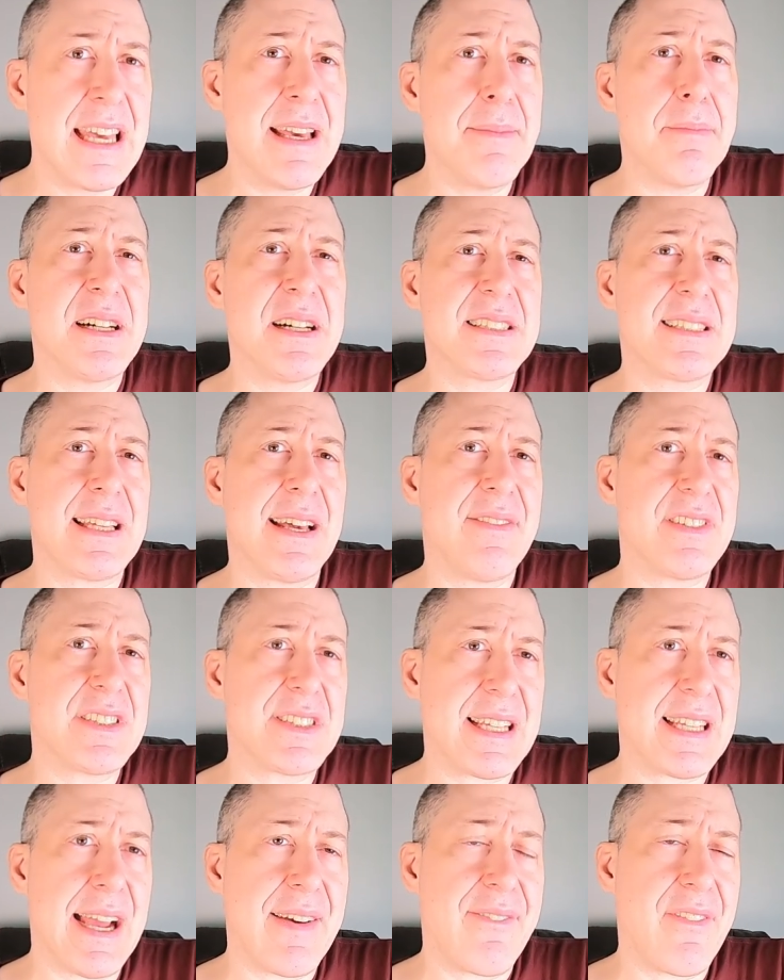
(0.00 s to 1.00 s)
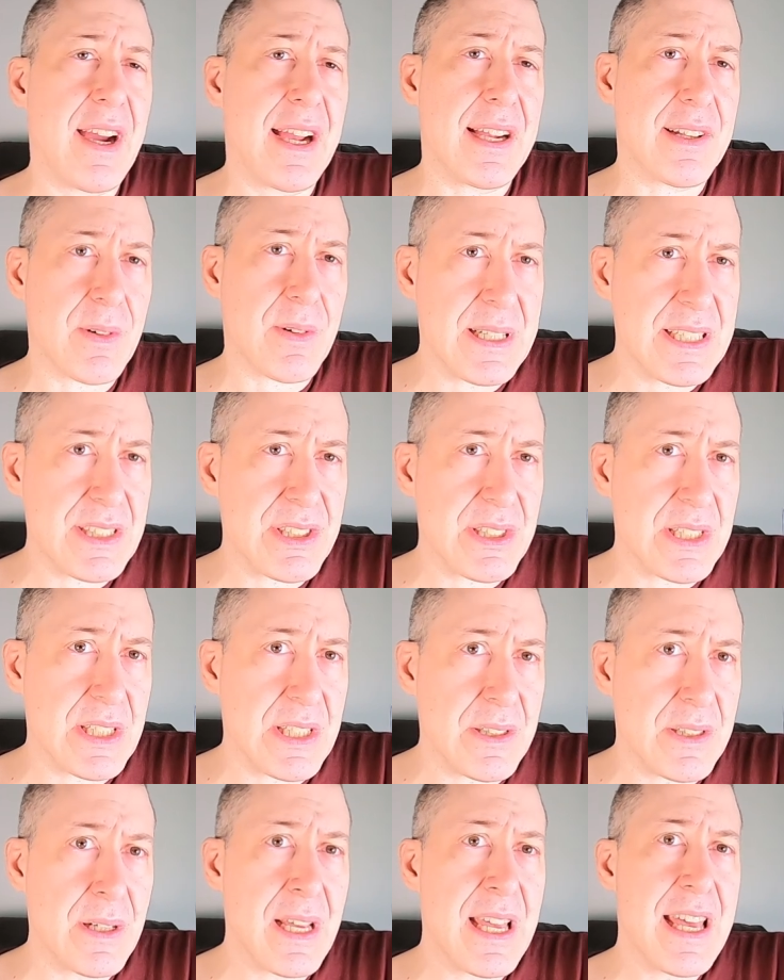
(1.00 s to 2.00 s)
It must have a sapphire
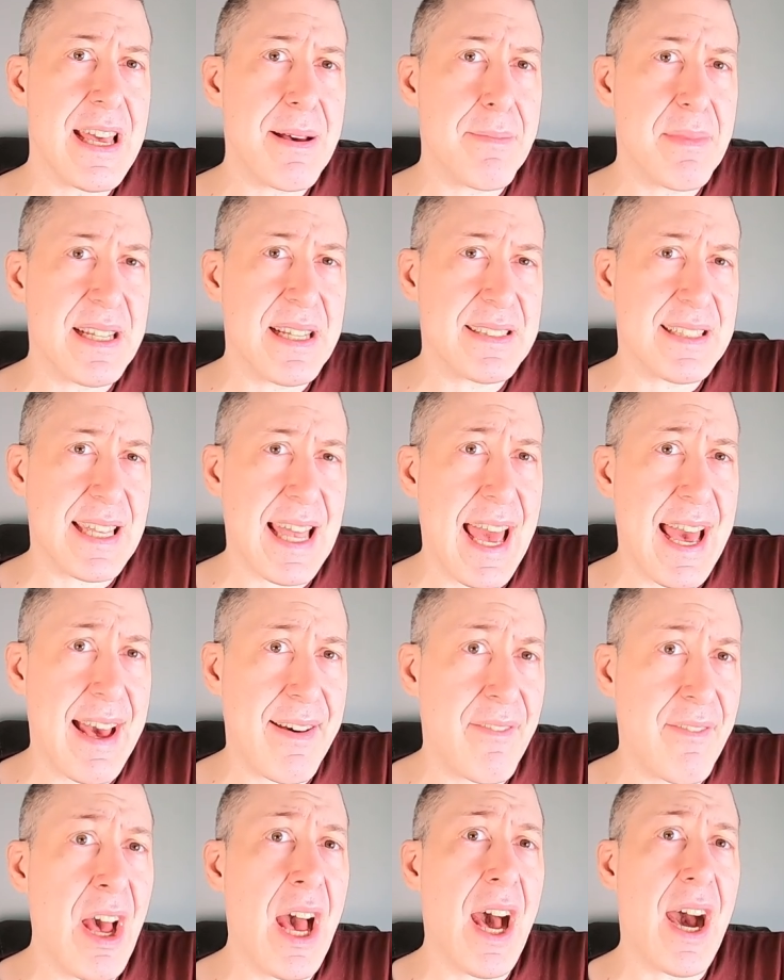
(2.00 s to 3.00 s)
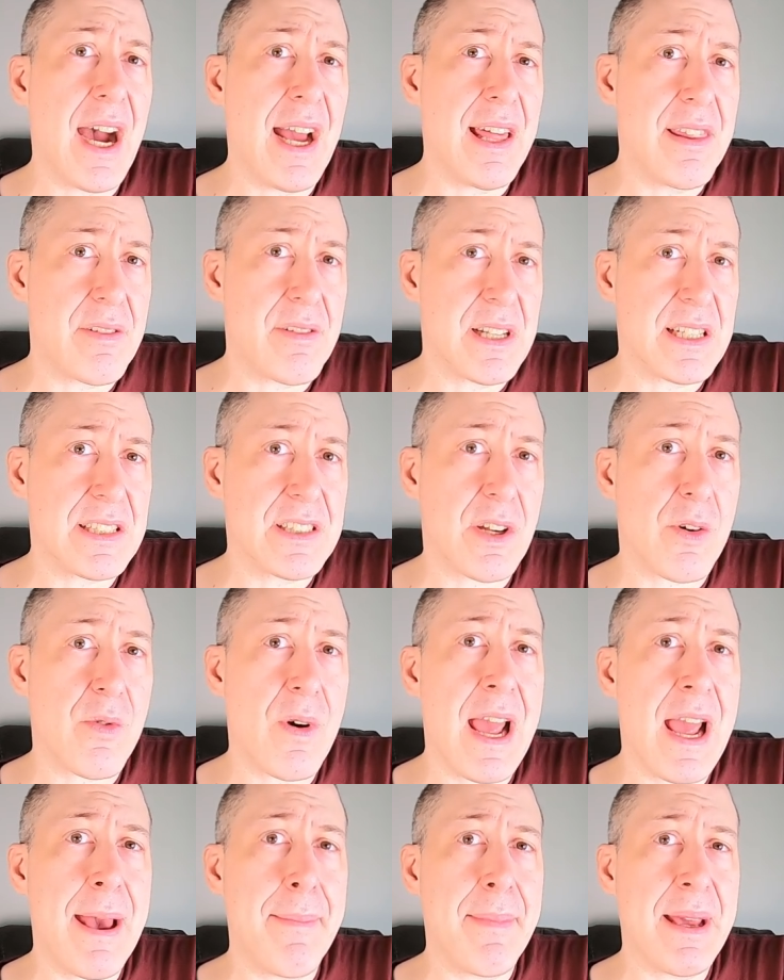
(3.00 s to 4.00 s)
crystal. It must have either a
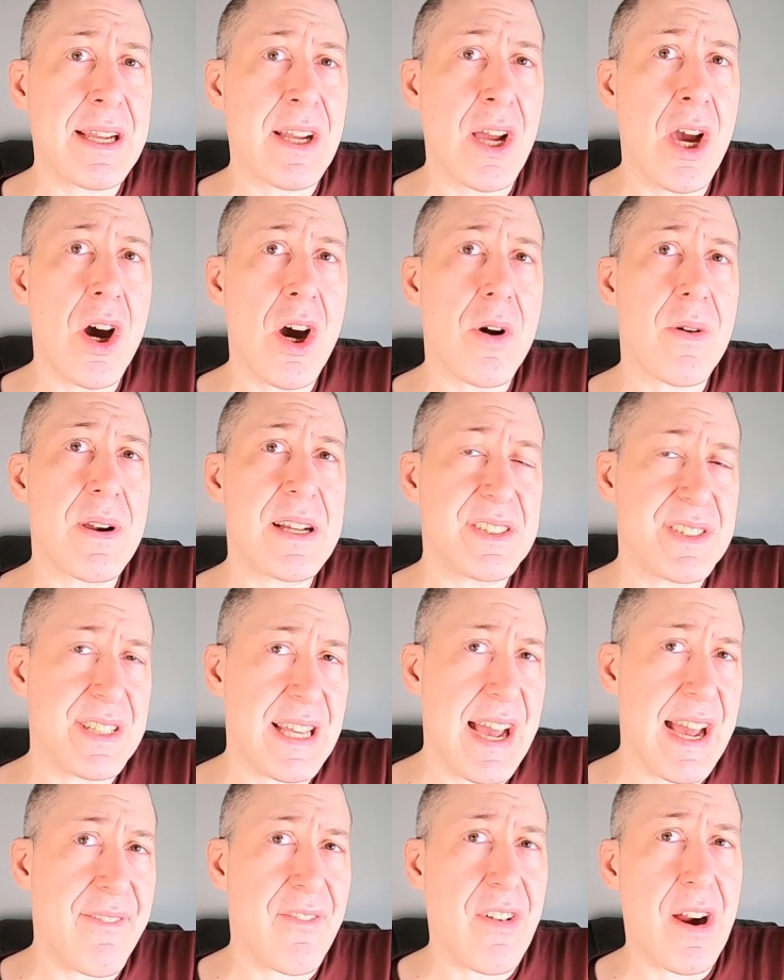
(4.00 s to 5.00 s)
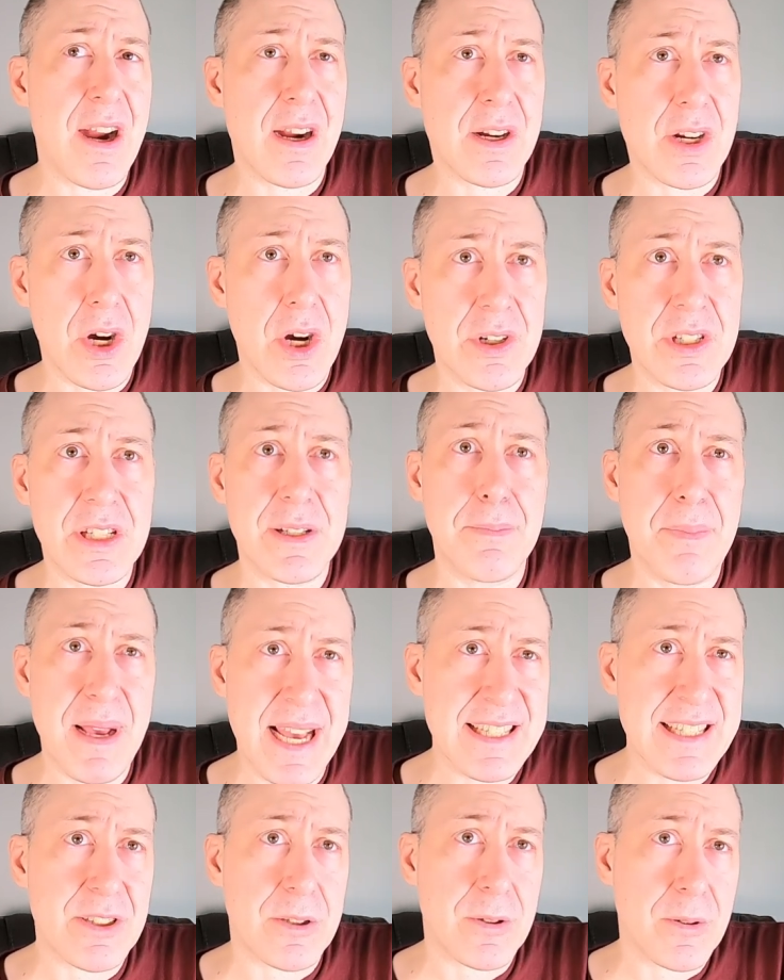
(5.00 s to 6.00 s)
ceramic or a sapphire coated
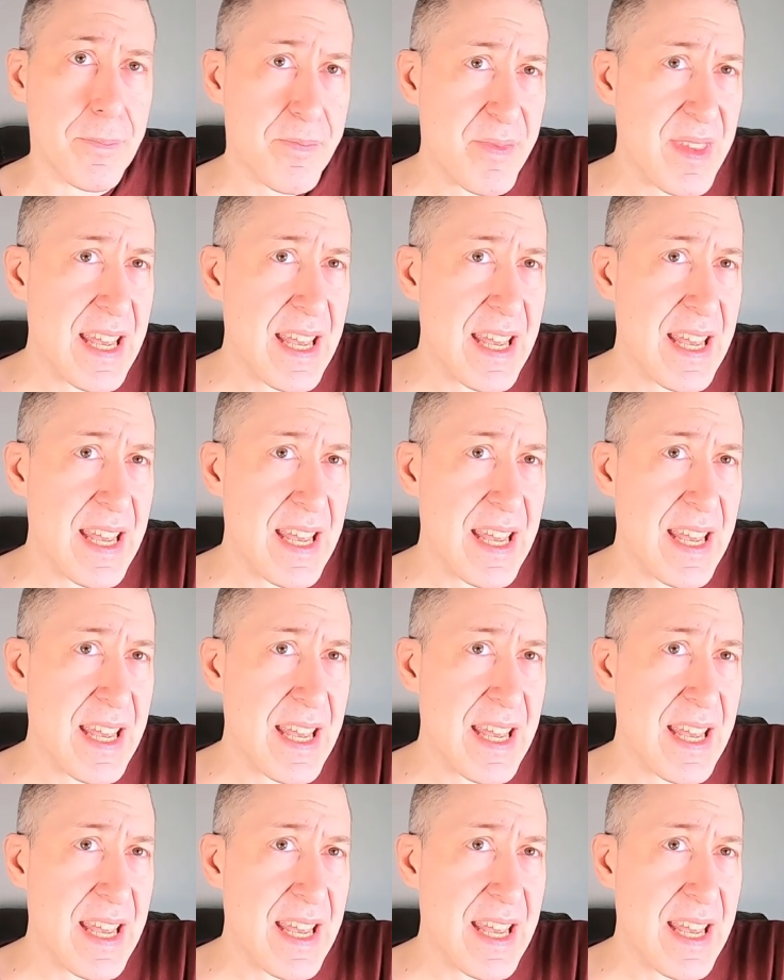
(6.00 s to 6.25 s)
bezel.